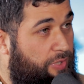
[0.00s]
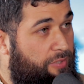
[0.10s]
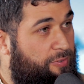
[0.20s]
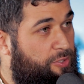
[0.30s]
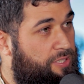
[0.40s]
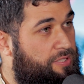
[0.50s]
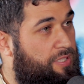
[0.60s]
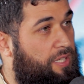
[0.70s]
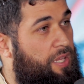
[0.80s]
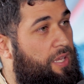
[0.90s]
rainforest,
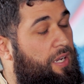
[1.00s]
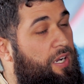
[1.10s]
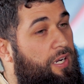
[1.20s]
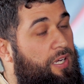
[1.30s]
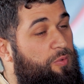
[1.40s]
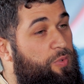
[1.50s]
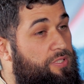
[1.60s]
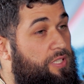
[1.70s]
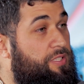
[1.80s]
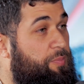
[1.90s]
and we
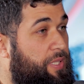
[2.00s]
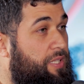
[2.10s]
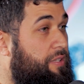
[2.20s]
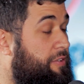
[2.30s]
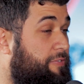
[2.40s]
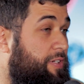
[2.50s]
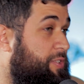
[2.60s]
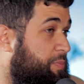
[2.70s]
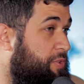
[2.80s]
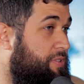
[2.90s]
started building the
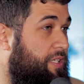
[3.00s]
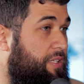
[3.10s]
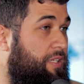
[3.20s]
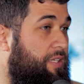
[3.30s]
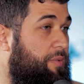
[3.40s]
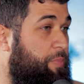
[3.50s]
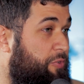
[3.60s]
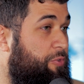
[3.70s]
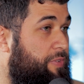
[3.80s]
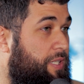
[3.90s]
first mosque in the
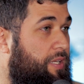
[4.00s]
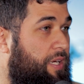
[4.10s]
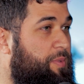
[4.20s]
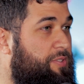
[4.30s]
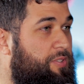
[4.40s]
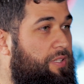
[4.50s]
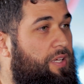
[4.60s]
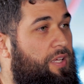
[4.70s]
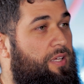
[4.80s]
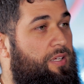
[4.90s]
Peruvian Amazon.
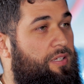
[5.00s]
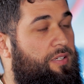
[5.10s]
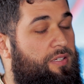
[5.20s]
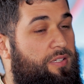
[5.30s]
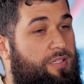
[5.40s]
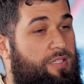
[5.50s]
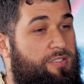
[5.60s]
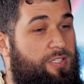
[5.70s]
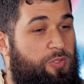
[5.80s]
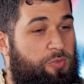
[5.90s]

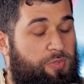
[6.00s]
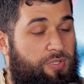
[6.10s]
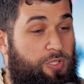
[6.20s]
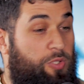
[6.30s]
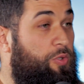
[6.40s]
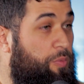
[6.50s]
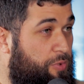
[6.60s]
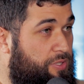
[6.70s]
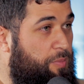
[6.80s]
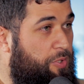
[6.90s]
There's a new
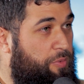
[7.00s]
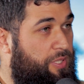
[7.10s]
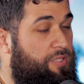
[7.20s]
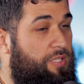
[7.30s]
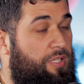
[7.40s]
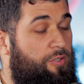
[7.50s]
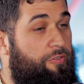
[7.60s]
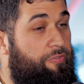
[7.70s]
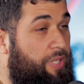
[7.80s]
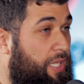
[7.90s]
Muslim community
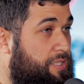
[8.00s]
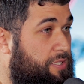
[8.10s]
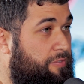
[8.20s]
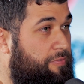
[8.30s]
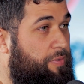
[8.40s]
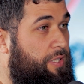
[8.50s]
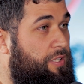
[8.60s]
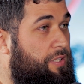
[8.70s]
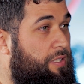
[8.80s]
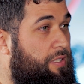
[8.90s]
of native
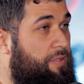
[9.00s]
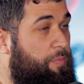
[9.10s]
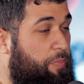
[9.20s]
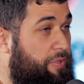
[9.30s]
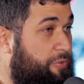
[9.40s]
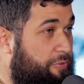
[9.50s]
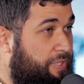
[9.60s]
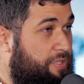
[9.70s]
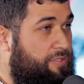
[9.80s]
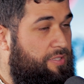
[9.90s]

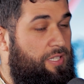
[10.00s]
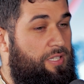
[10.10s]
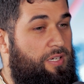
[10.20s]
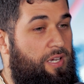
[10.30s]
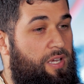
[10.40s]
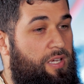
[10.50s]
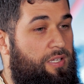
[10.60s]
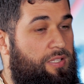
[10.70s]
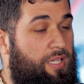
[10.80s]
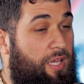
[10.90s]
Peruvians there
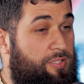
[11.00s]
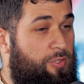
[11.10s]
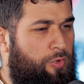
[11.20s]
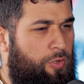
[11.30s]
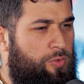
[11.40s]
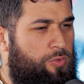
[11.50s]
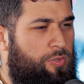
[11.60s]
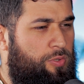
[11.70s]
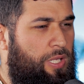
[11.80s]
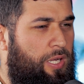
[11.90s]
that has grown
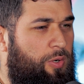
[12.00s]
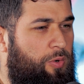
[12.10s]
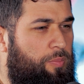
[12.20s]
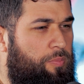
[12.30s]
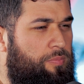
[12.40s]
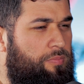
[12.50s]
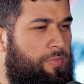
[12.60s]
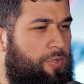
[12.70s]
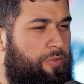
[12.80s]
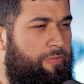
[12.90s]
now
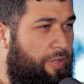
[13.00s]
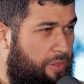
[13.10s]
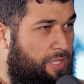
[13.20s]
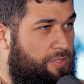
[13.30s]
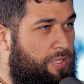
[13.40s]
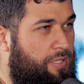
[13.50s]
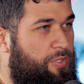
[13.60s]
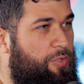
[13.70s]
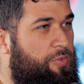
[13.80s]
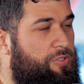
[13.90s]
over 30
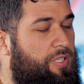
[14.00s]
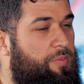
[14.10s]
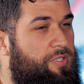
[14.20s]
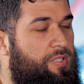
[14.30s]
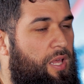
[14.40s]
new Muslims.